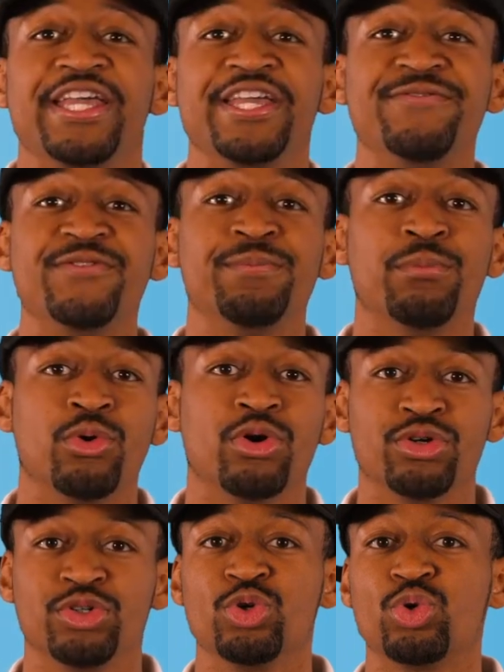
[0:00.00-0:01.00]
Even
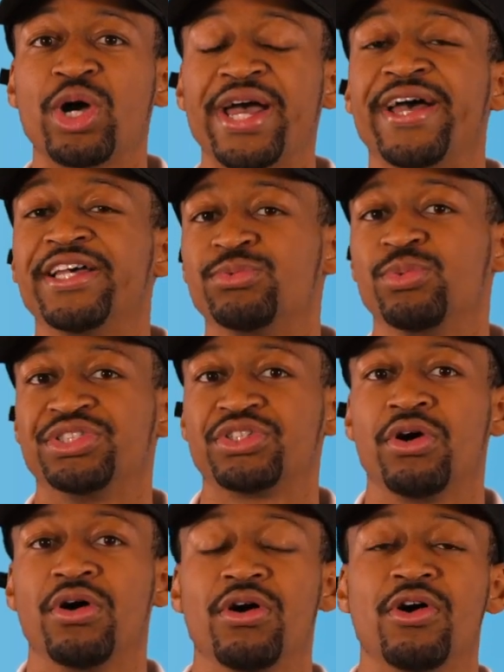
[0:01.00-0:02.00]
more, Google has what's
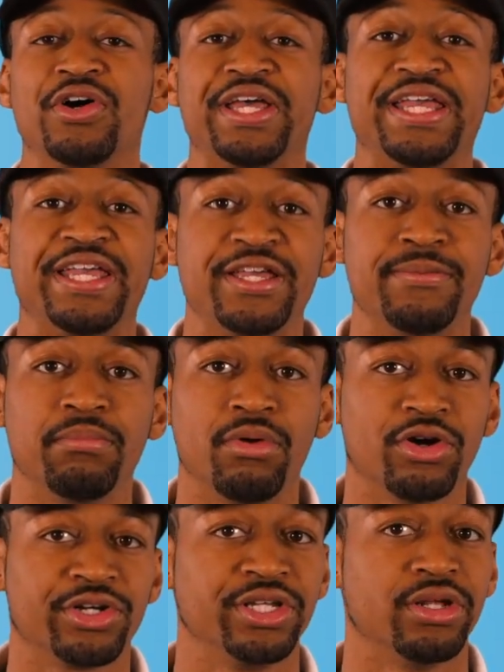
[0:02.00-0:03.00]
called
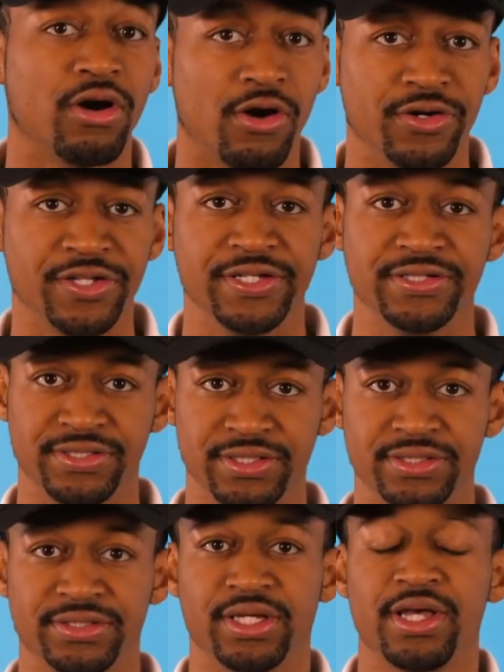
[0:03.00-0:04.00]
in-market
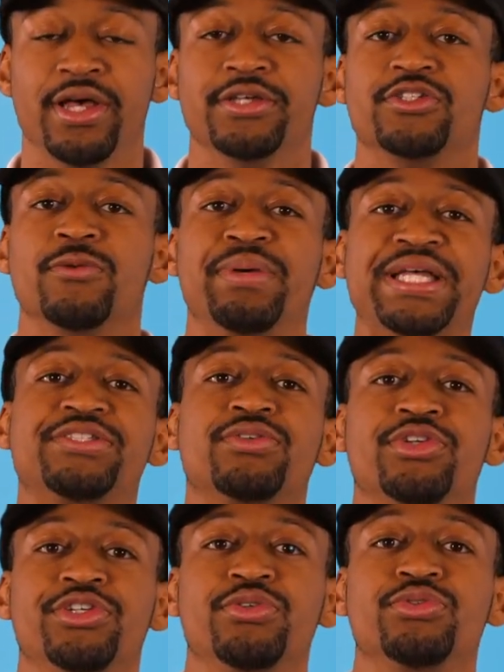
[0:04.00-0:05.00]
audiences. So based
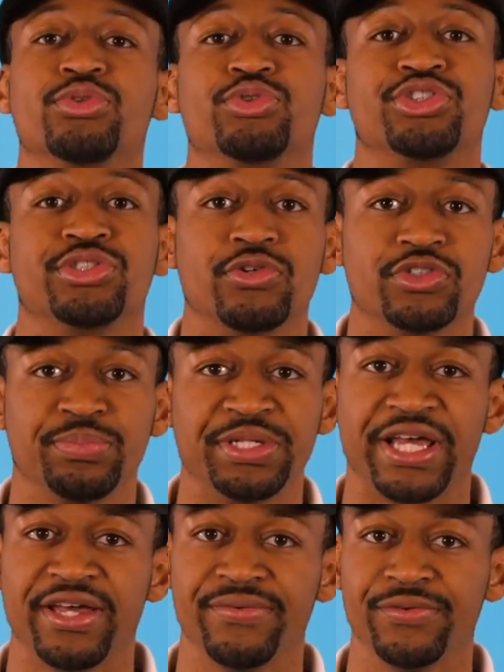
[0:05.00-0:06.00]
on a user's search
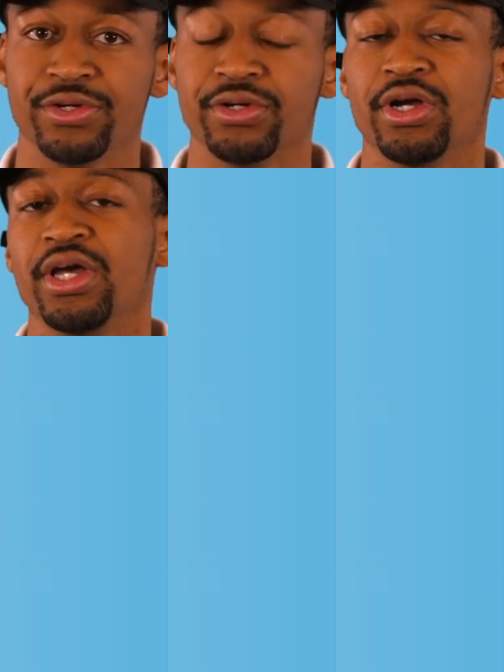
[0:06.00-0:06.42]
behavior,